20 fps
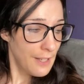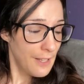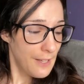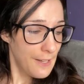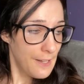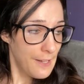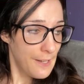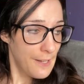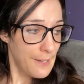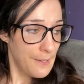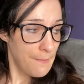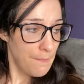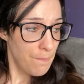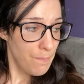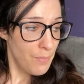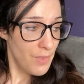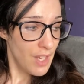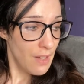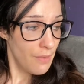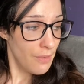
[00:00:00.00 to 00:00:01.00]
And
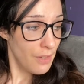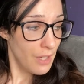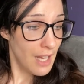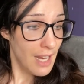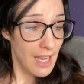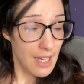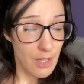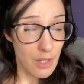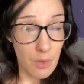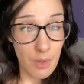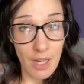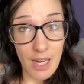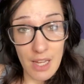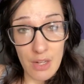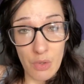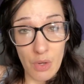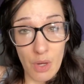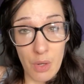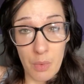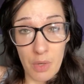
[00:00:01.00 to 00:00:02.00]
then if I can add to it
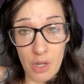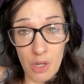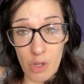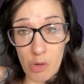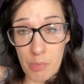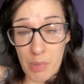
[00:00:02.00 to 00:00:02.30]
later, I will.